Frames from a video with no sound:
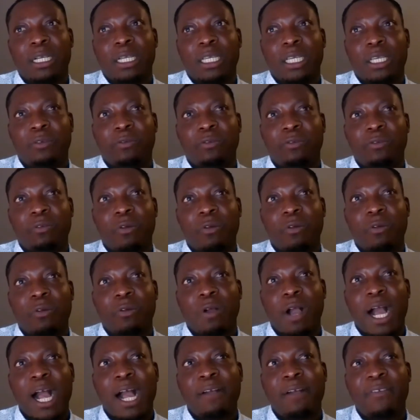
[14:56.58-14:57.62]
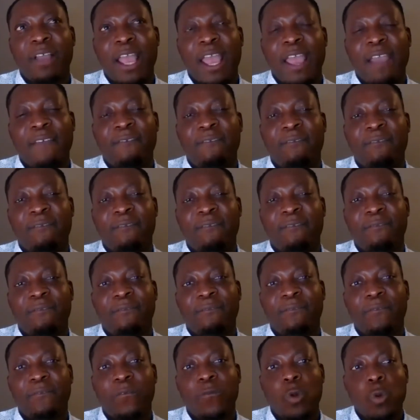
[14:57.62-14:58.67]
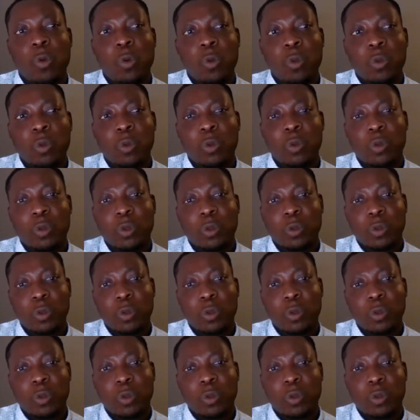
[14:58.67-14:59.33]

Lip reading: If you have a full